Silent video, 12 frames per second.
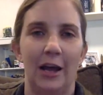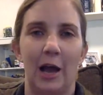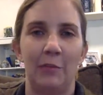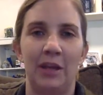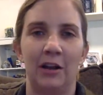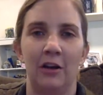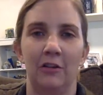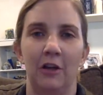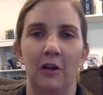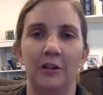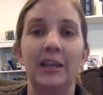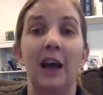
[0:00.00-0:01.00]

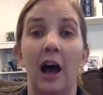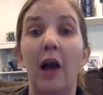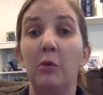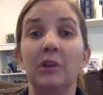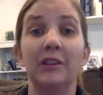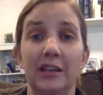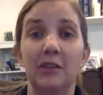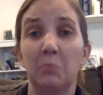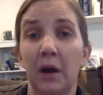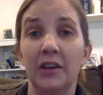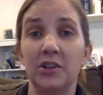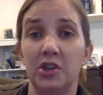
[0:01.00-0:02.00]
will eat
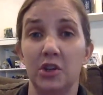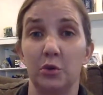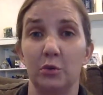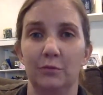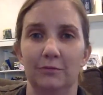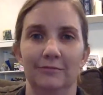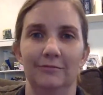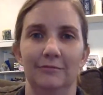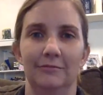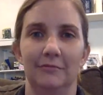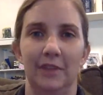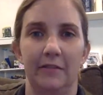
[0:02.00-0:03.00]
my shoe
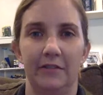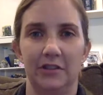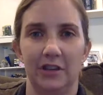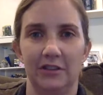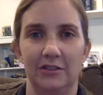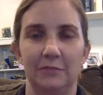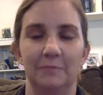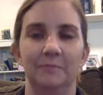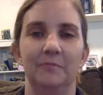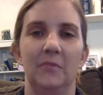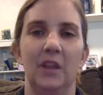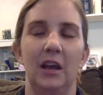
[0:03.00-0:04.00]
if it does.
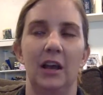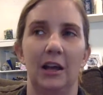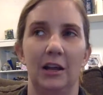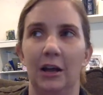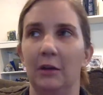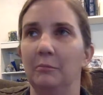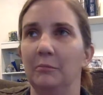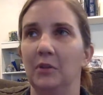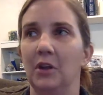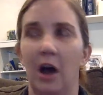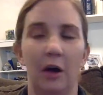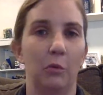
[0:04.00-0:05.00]
And I'm
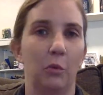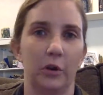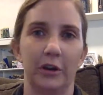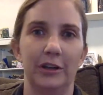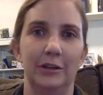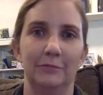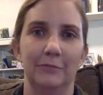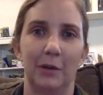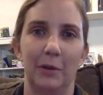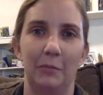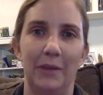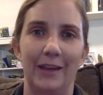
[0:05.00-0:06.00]
not worried
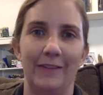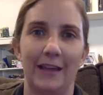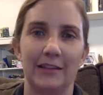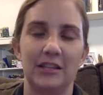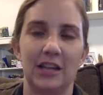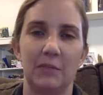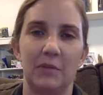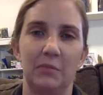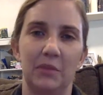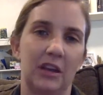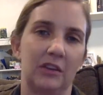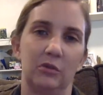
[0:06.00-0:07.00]
about making that statement
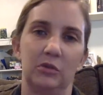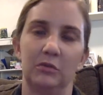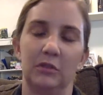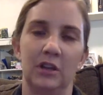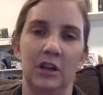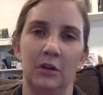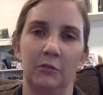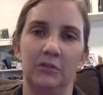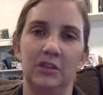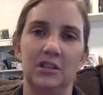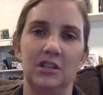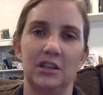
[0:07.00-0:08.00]
because, you know,
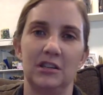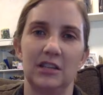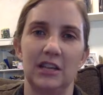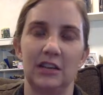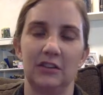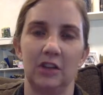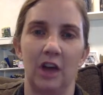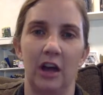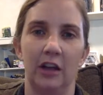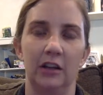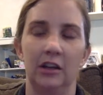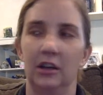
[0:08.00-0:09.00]
DTSC has not
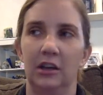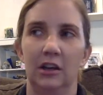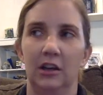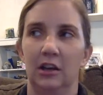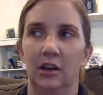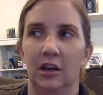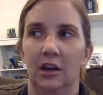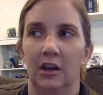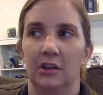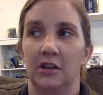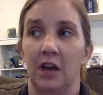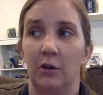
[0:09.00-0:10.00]

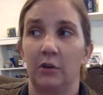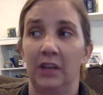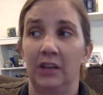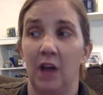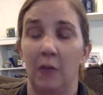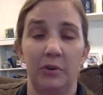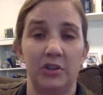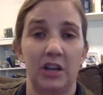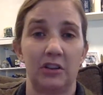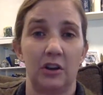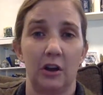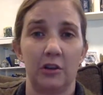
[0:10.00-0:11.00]
not only not
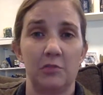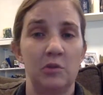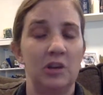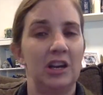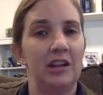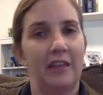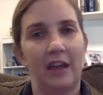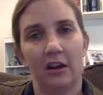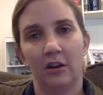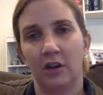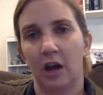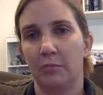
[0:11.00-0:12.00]
protected our community, they
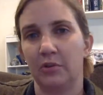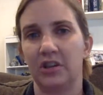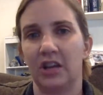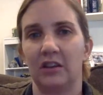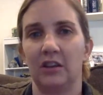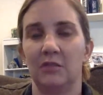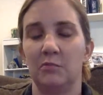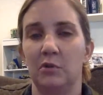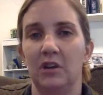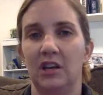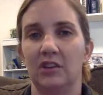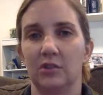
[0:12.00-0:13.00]
are not protecting
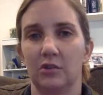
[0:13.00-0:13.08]
communities